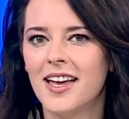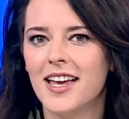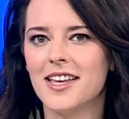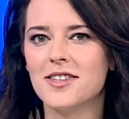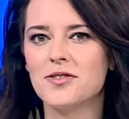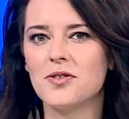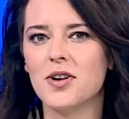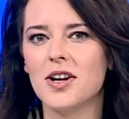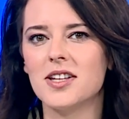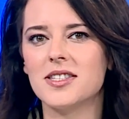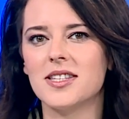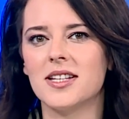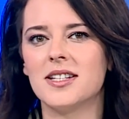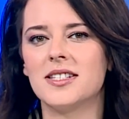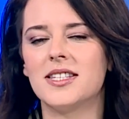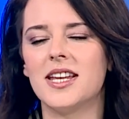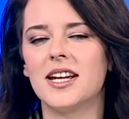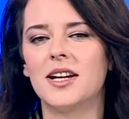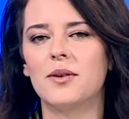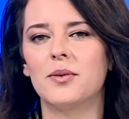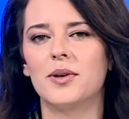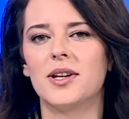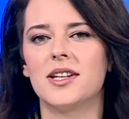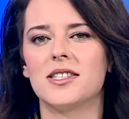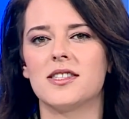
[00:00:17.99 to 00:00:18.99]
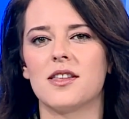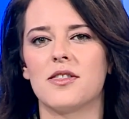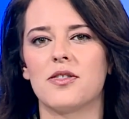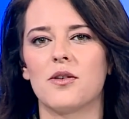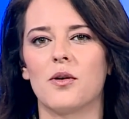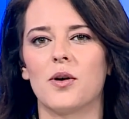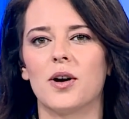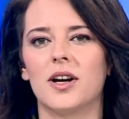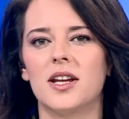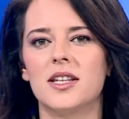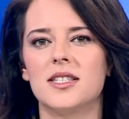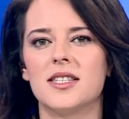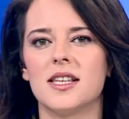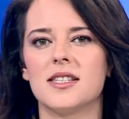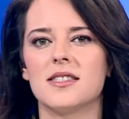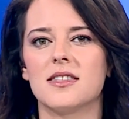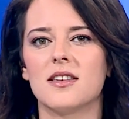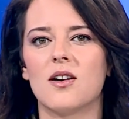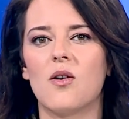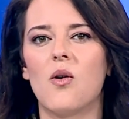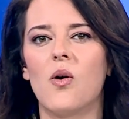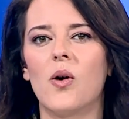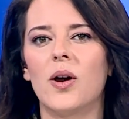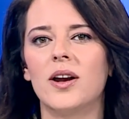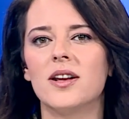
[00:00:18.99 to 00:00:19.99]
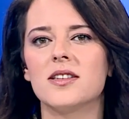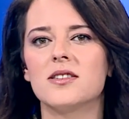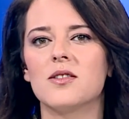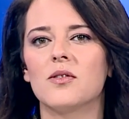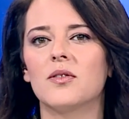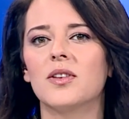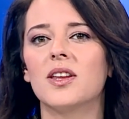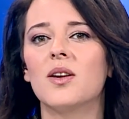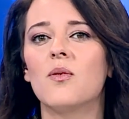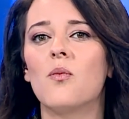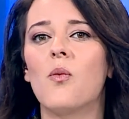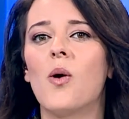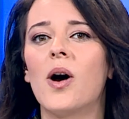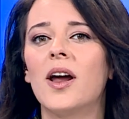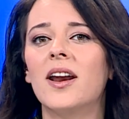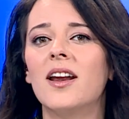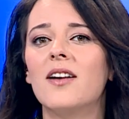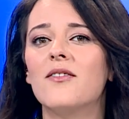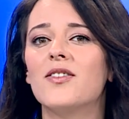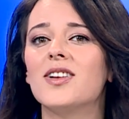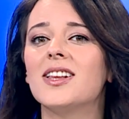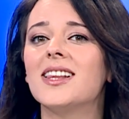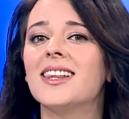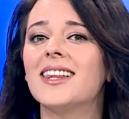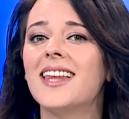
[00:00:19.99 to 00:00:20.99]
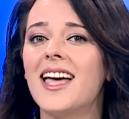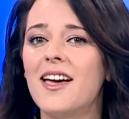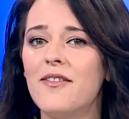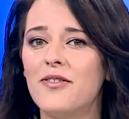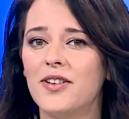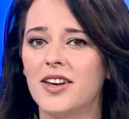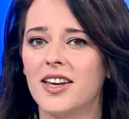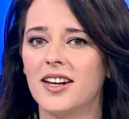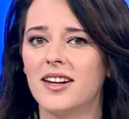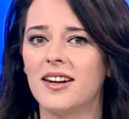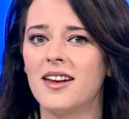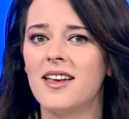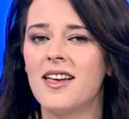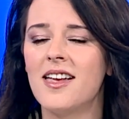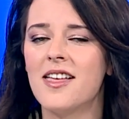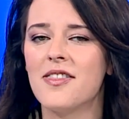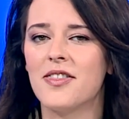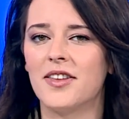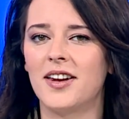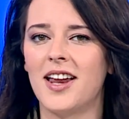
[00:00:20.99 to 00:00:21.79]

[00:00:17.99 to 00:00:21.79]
Israel's Antiquities Authority says the coin is only one of 11